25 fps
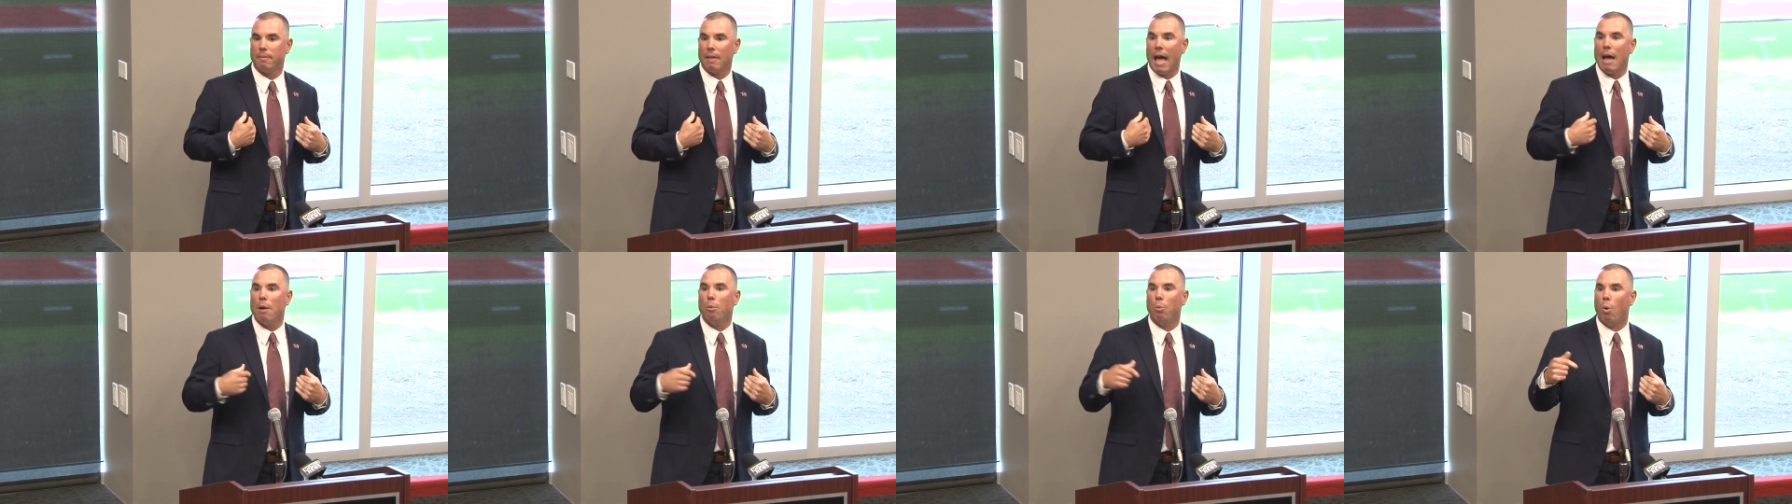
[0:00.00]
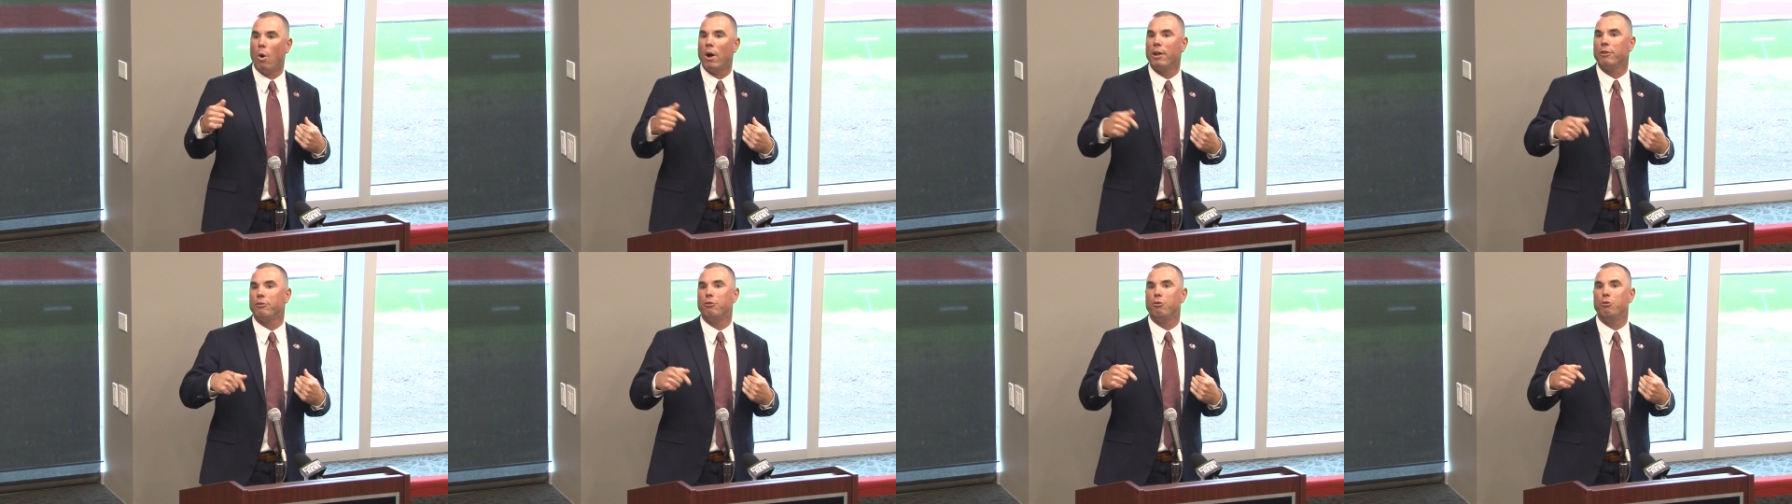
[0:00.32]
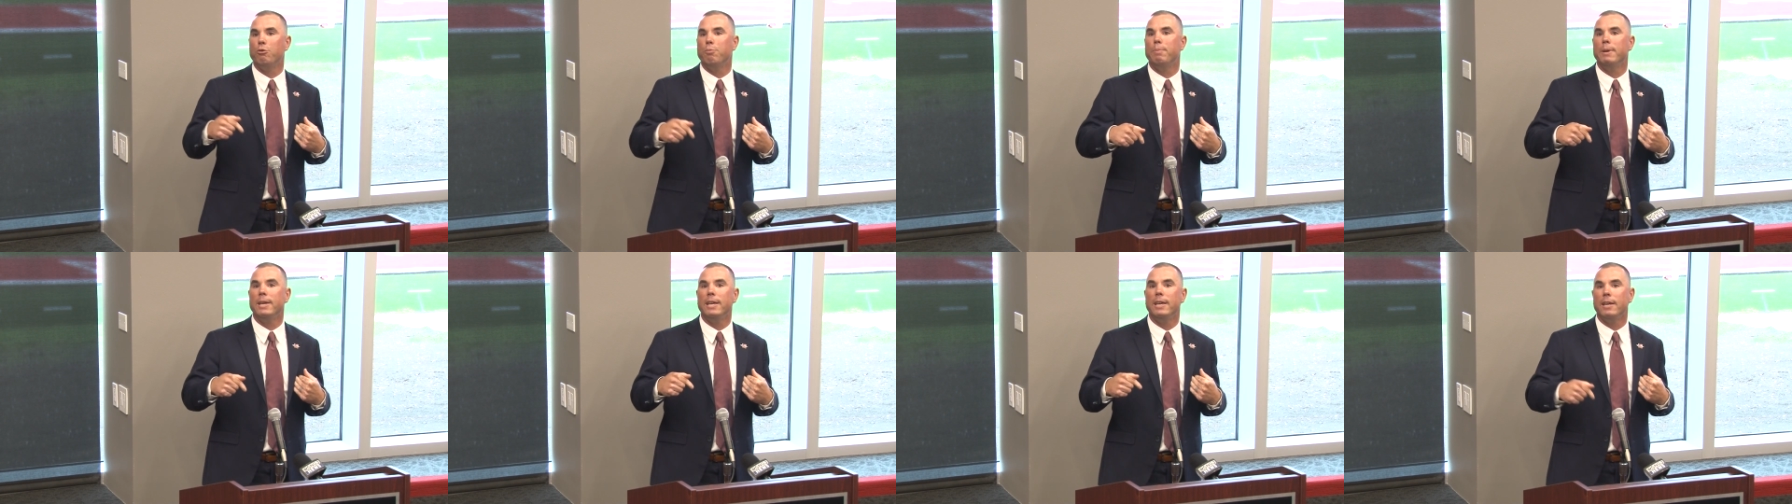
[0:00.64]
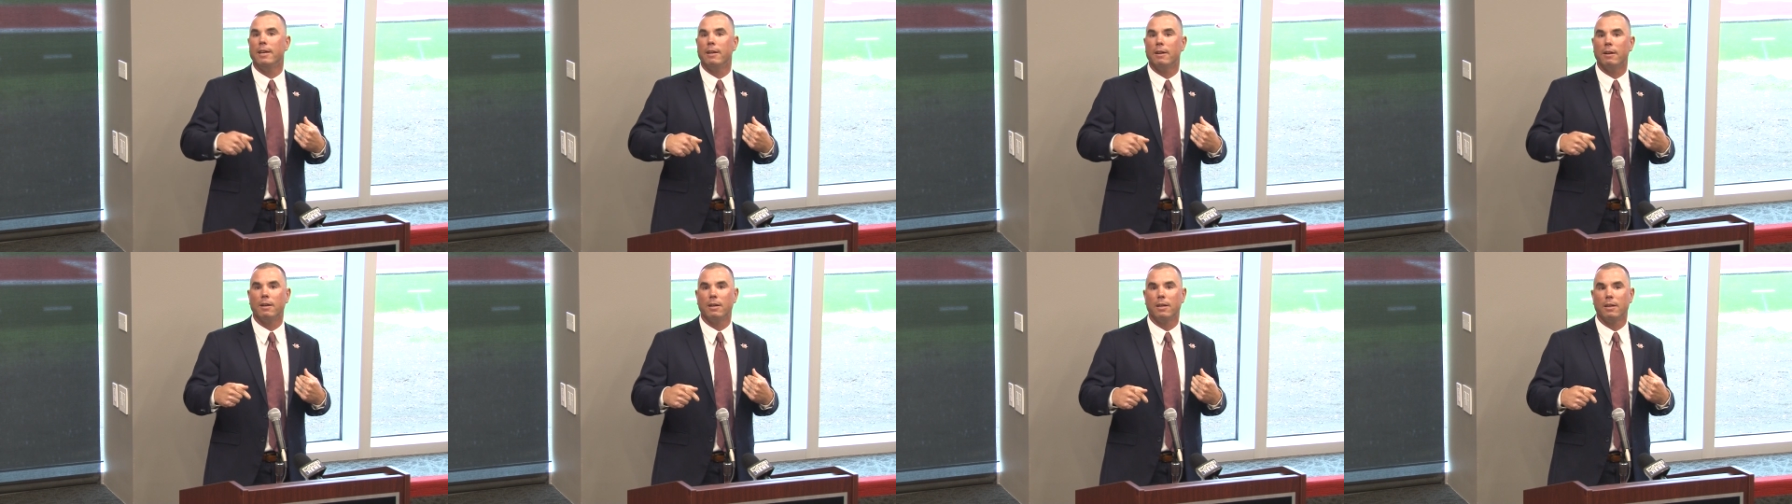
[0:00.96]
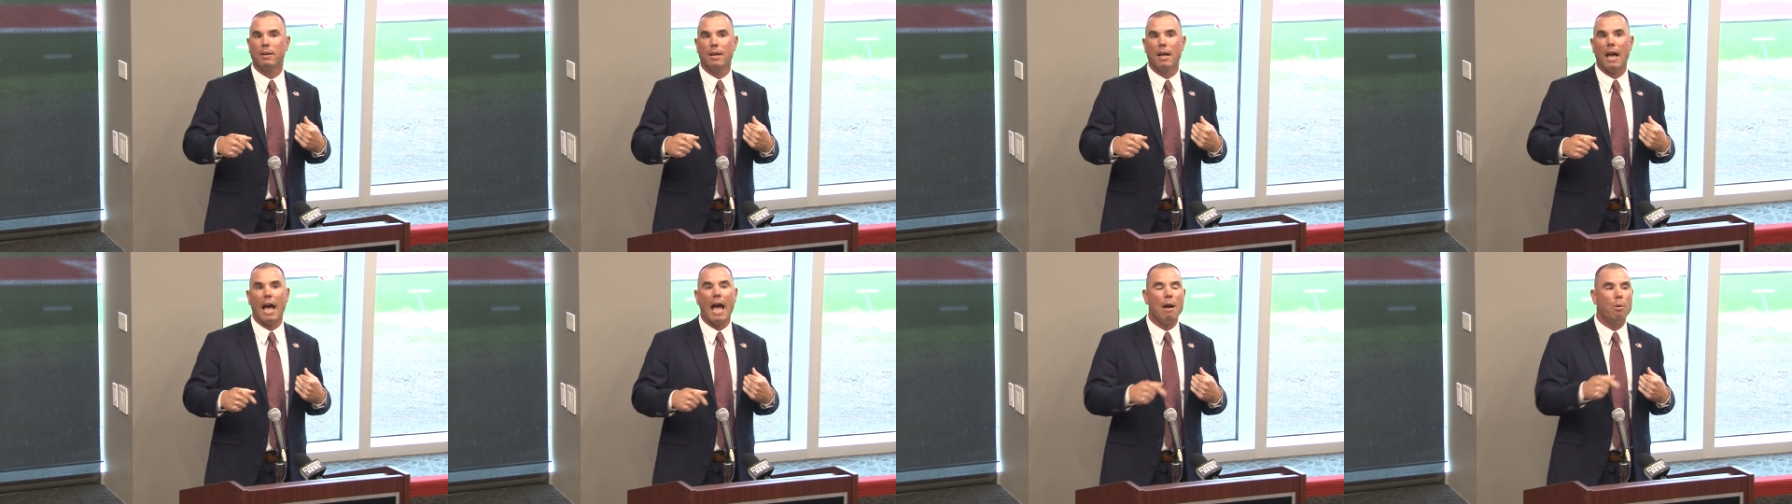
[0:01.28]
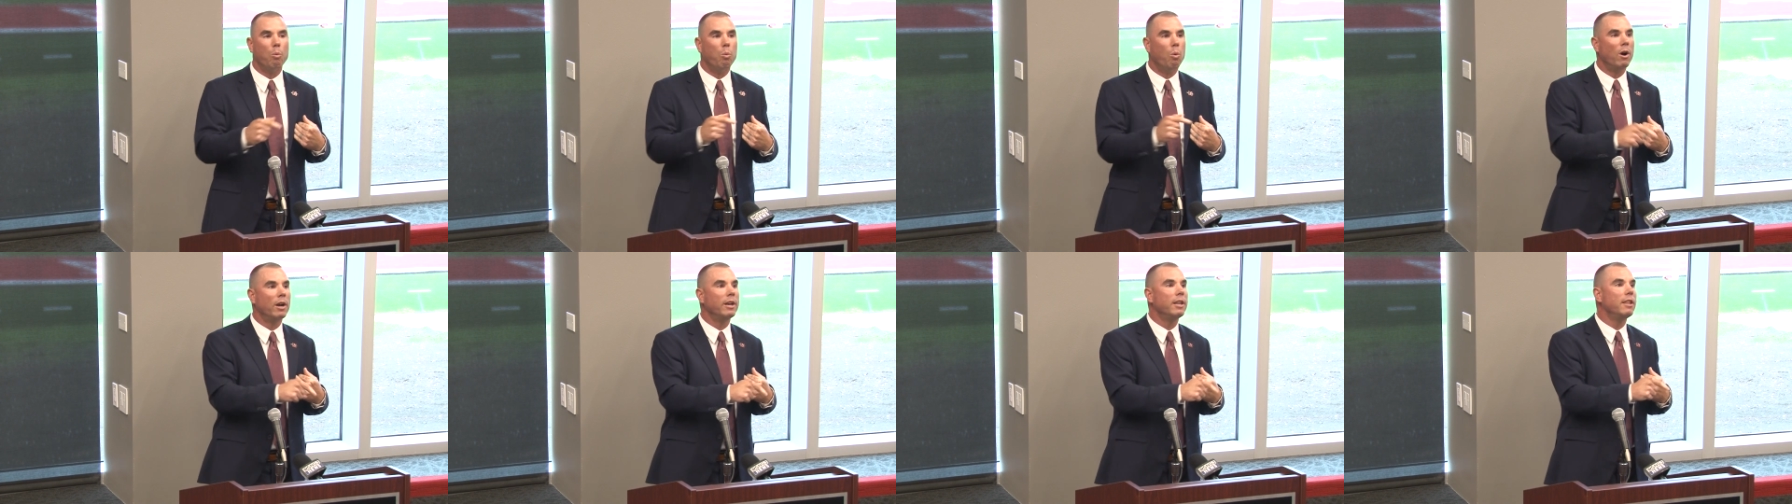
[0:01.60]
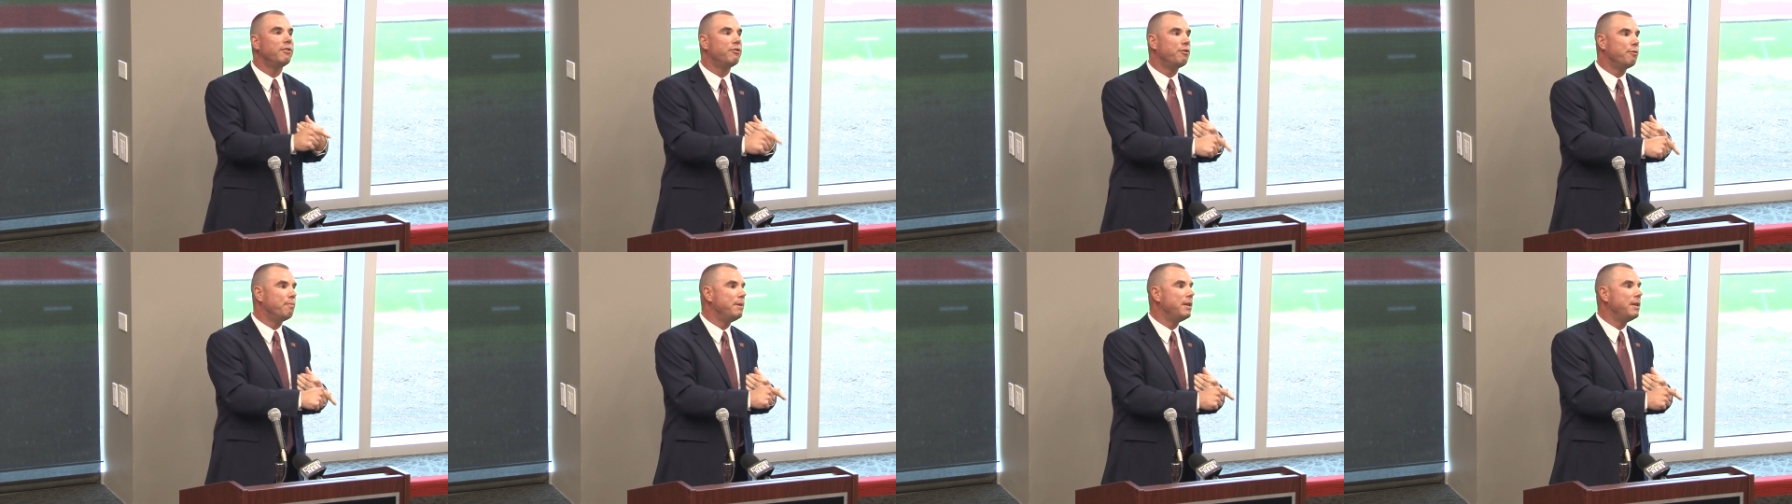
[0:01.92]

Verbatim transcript: I want to be here. I wanted to